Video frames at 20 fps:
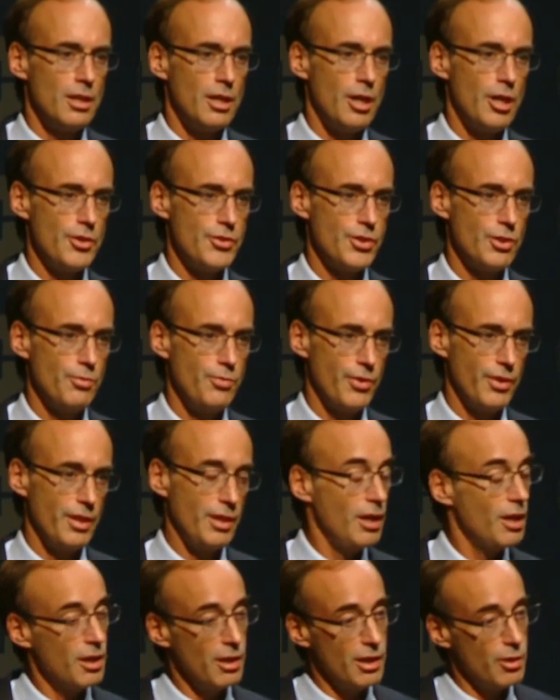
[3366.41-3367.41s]
also for
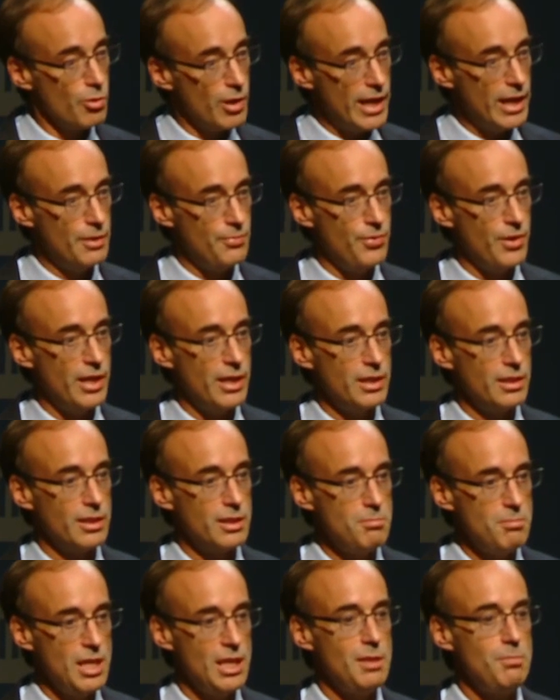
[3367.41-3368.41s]
the, uh,
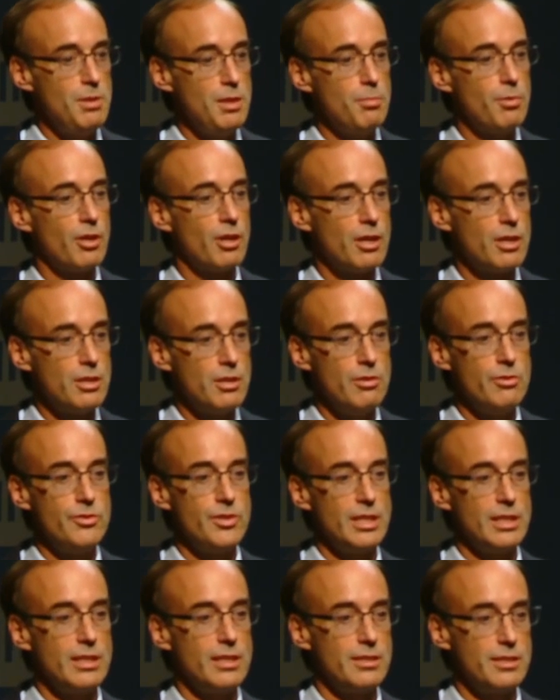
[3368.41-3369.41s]
gratifyingly many people are
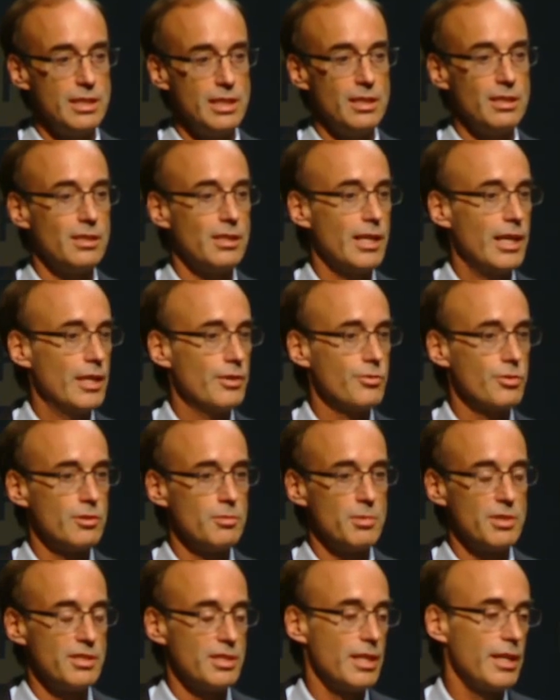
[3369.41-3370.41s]
using this in
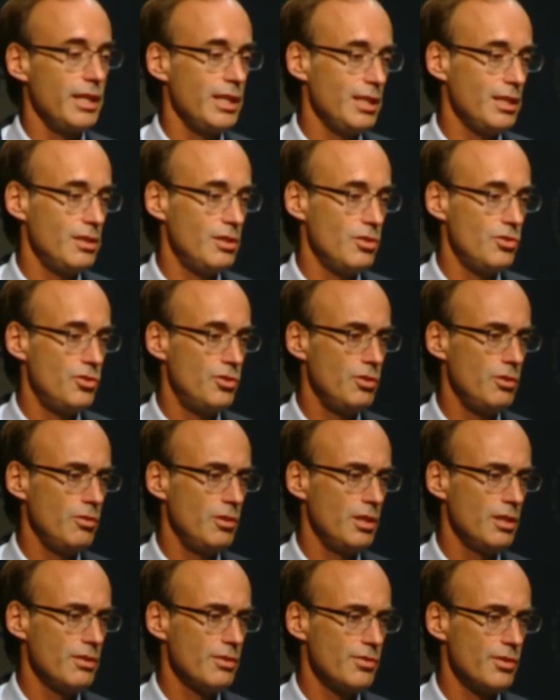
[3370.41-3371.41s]
classroom assigning it to
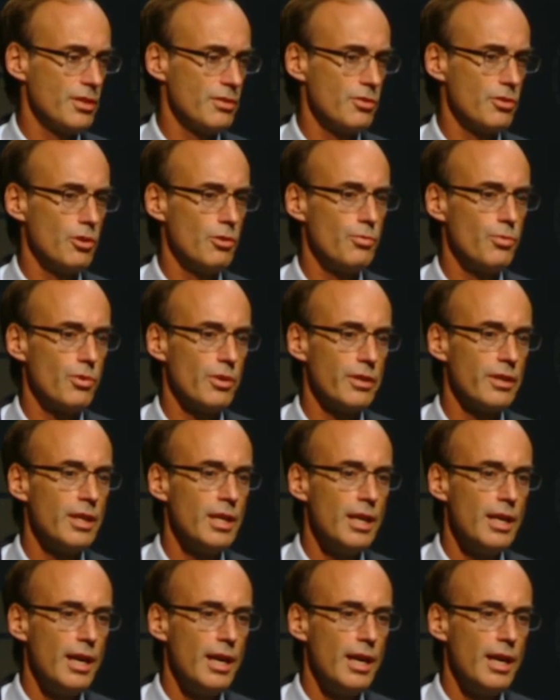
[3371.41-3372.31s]
students and so forth